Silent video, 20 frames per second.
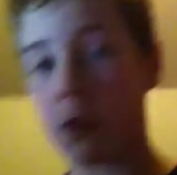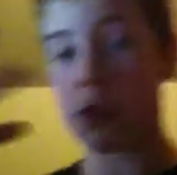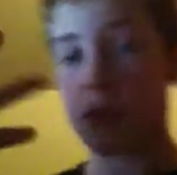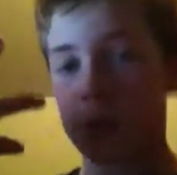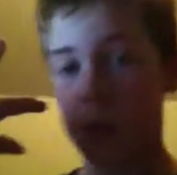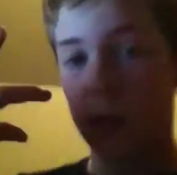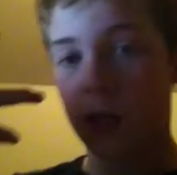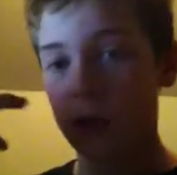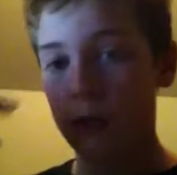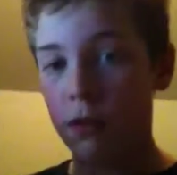you
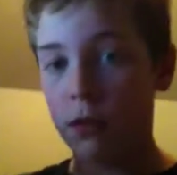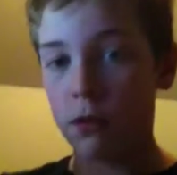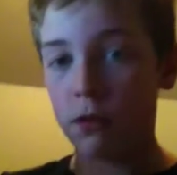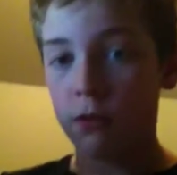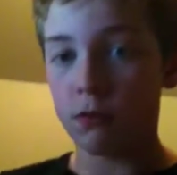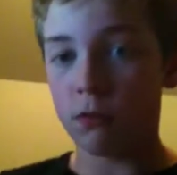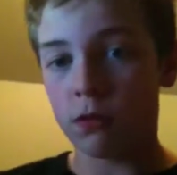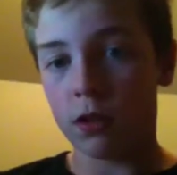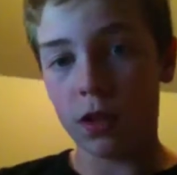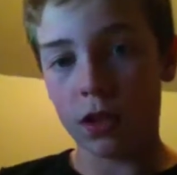guys
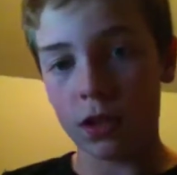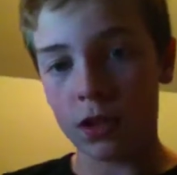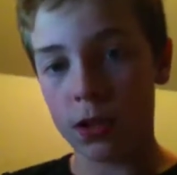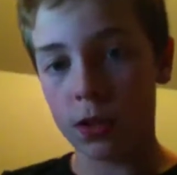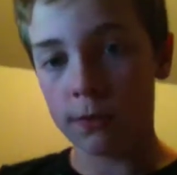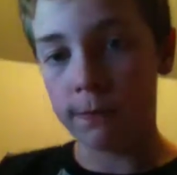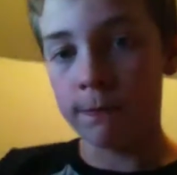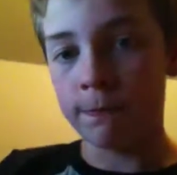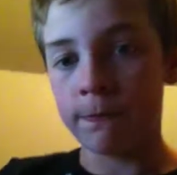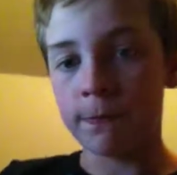tomorrow.
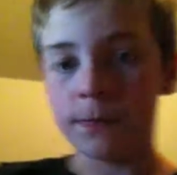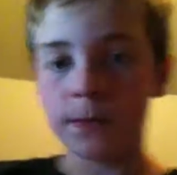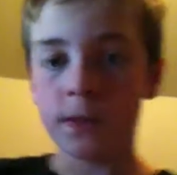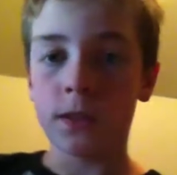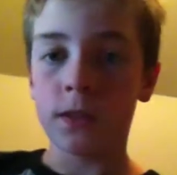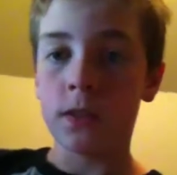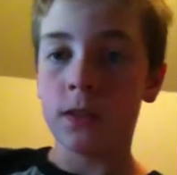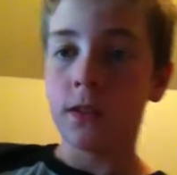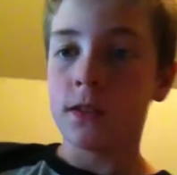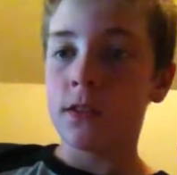Um,
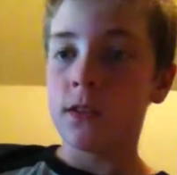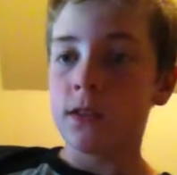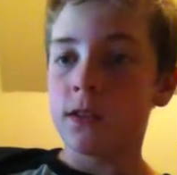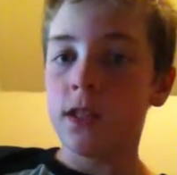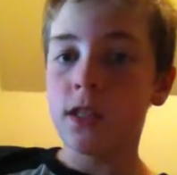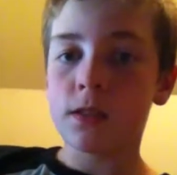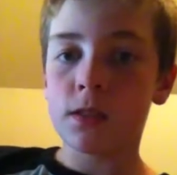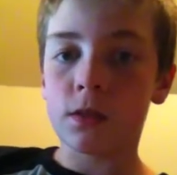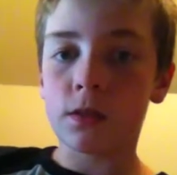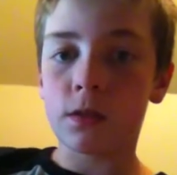
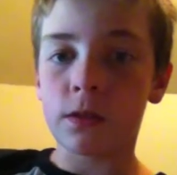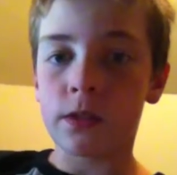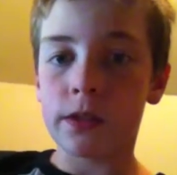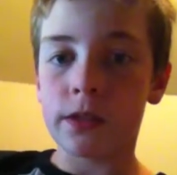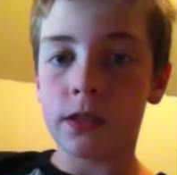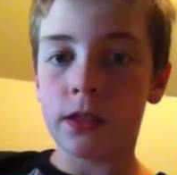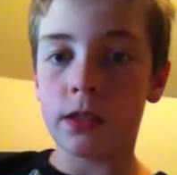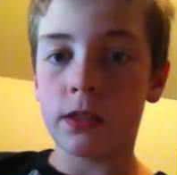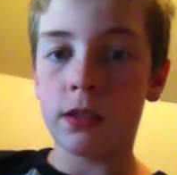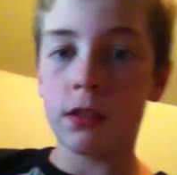yes,
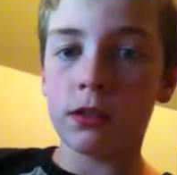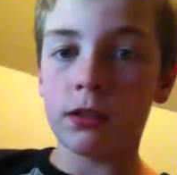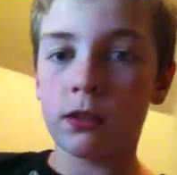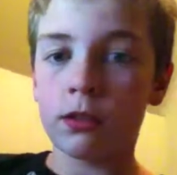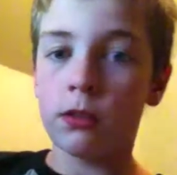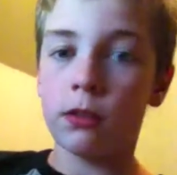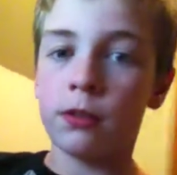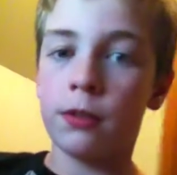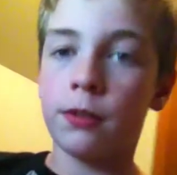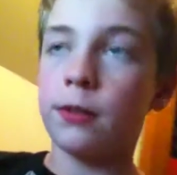guys,
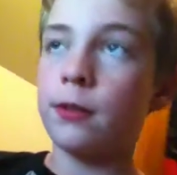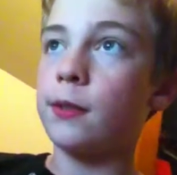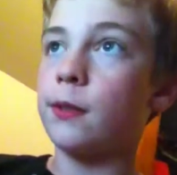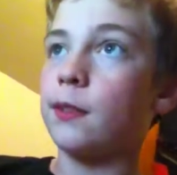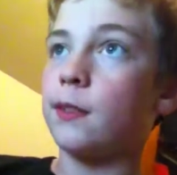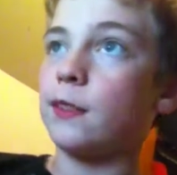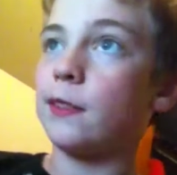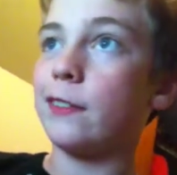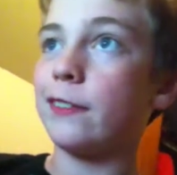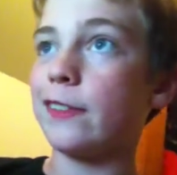uh,
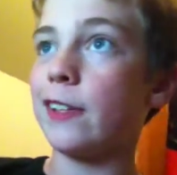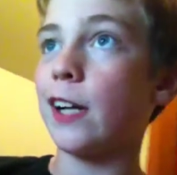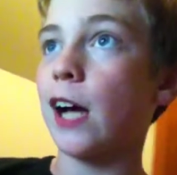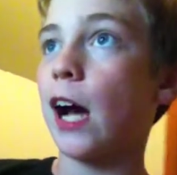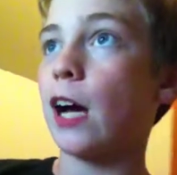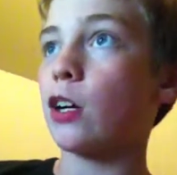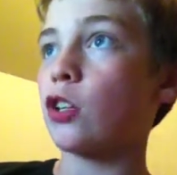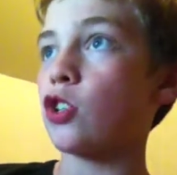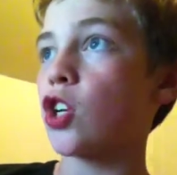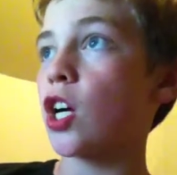
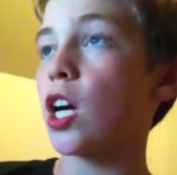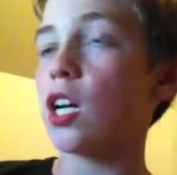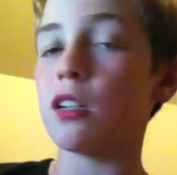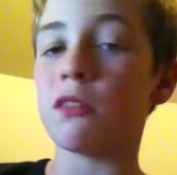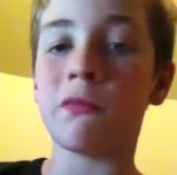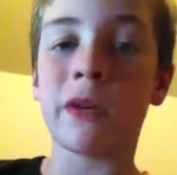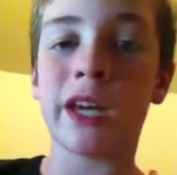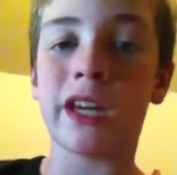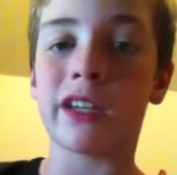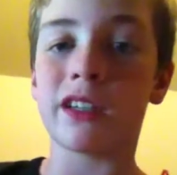I'll try
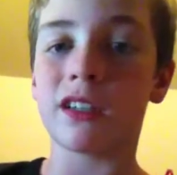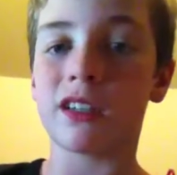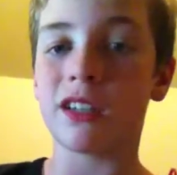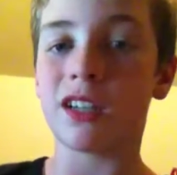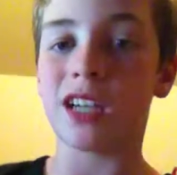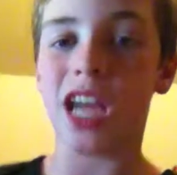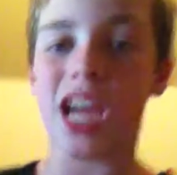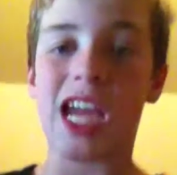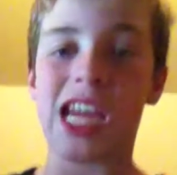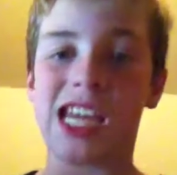to make
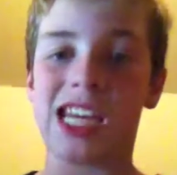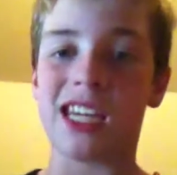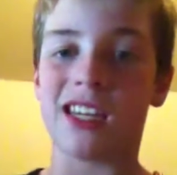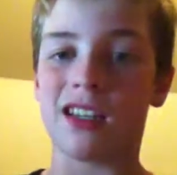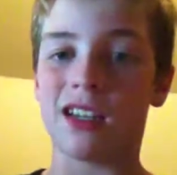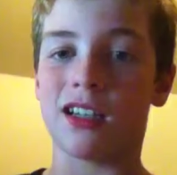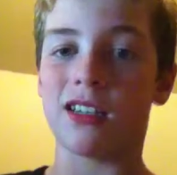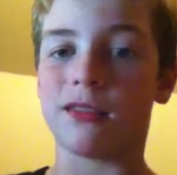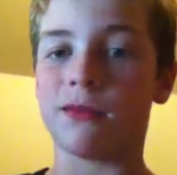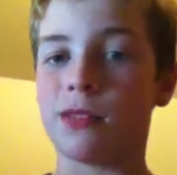
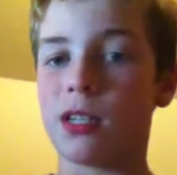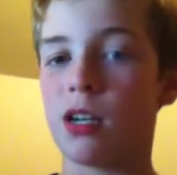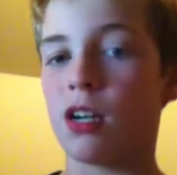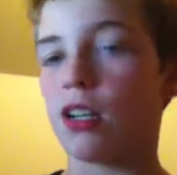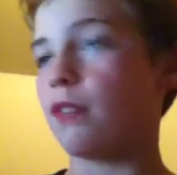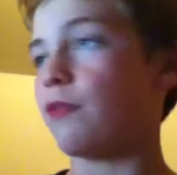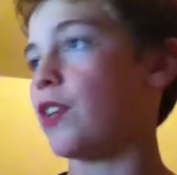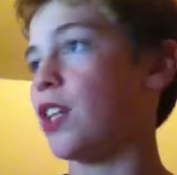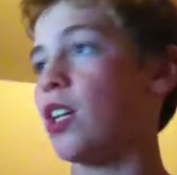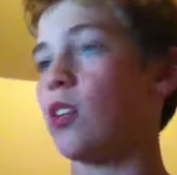a um,
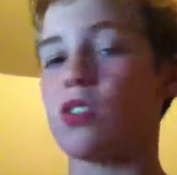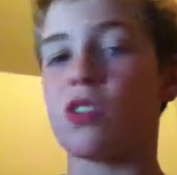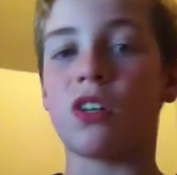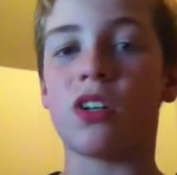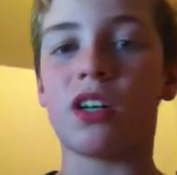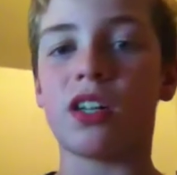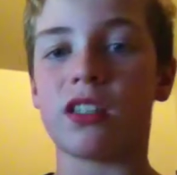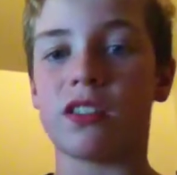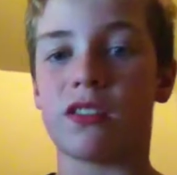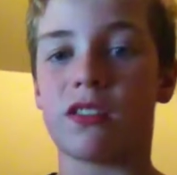another video
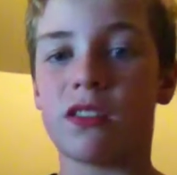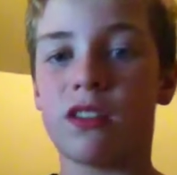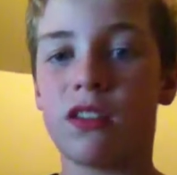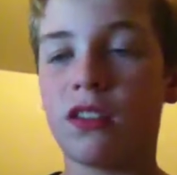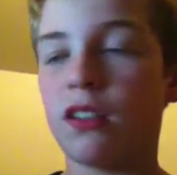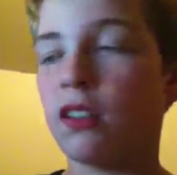tonight,